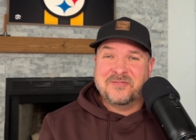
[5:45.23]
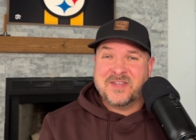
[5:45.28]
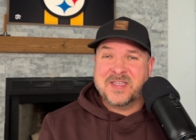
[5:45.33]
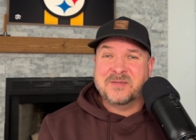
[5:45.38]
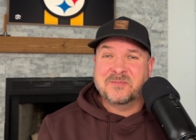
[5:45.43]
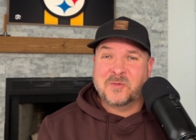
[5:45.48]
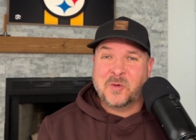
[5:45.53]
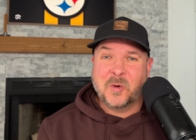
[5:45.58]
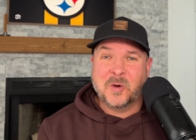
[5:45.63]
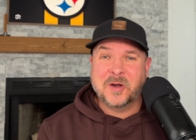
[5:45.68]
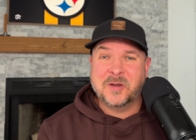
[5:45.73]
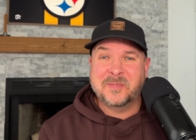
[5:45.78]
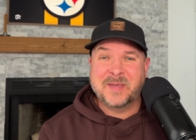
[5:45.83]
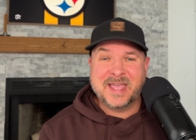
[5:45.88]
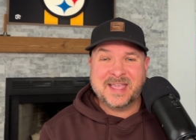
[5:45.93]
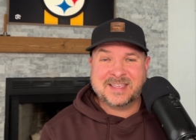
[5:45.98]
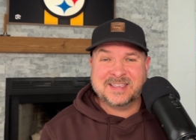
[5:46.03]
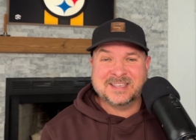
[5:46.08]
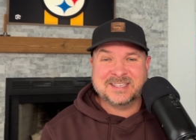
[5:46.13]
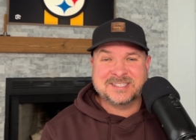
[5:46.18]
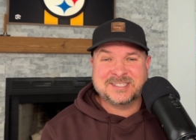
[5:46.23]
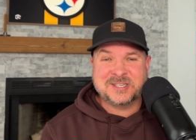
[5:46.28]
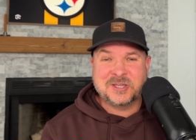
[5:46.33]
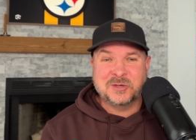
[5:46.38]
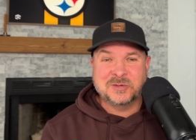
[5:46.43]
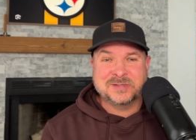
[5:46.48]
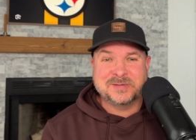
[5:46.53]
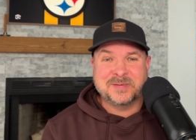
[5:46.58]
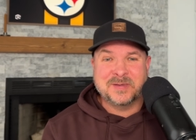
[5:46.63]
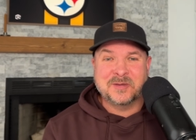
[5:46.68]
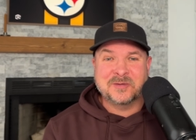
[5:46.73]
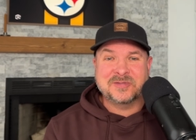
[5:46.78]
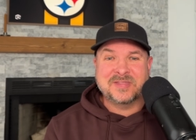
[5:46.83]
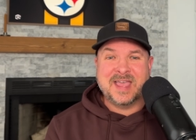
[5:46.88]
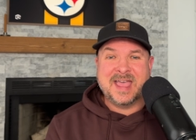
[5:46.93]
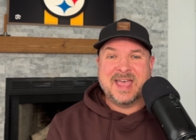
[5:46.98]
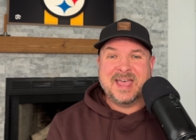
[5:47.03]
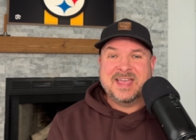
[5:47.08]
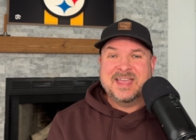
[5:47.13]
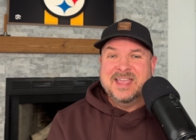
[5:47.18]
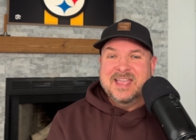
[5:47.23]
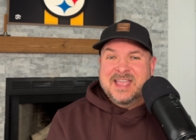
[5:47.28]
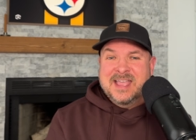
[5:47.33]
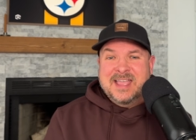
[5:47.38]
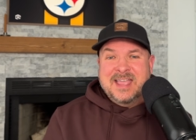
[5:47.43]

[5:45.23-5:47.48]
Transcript: Fame quarterback. Excuse me with that.